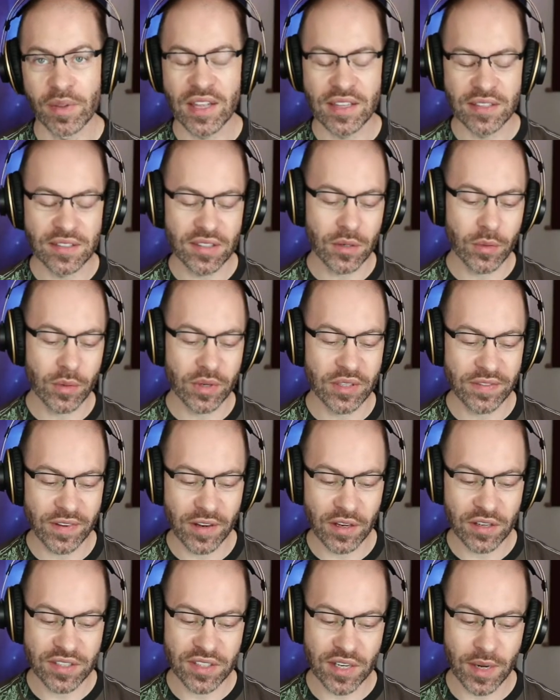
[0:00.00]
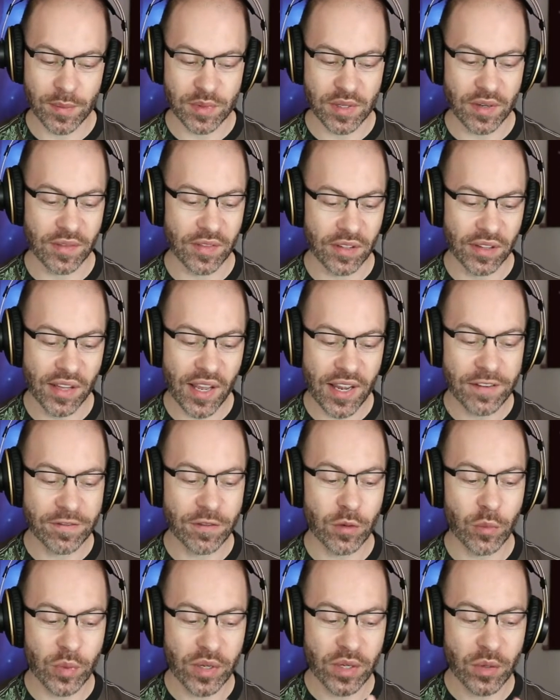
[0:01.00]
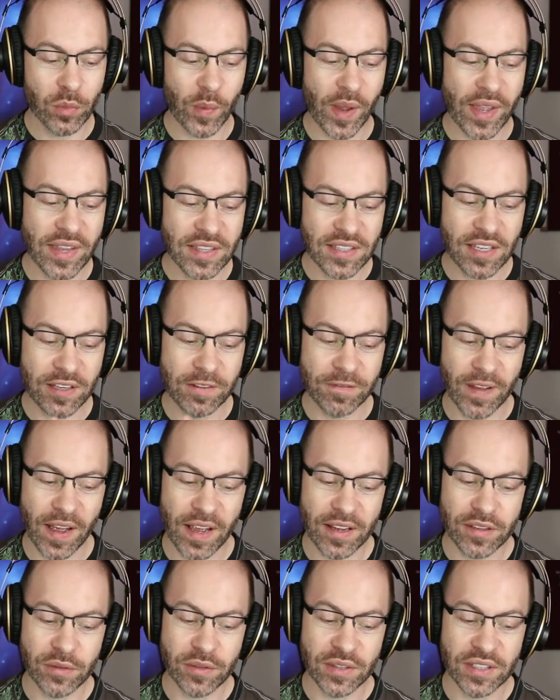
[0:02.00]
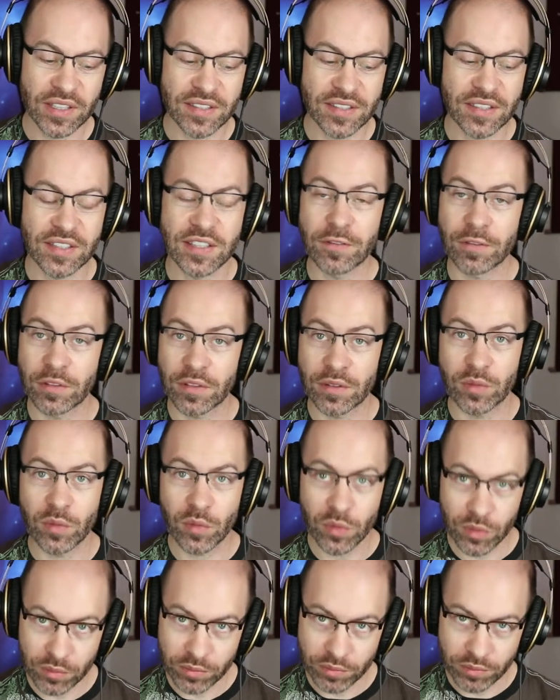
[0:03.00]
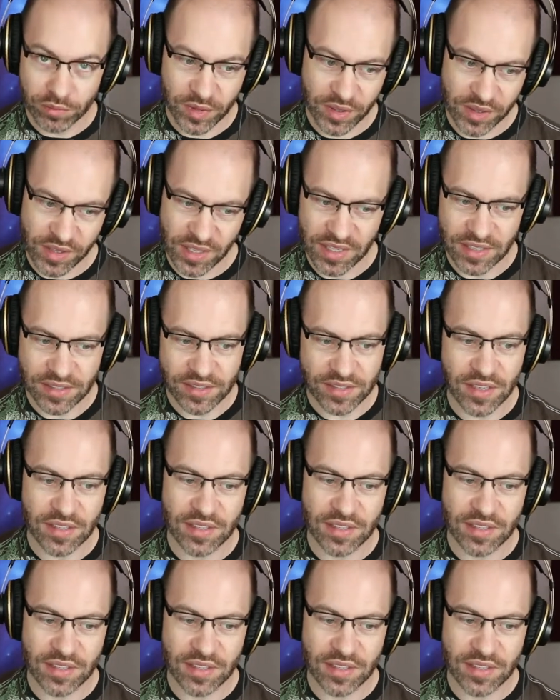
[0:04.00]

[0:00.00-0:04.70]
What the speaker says: And so at various times in our life, we weight and value these at different things.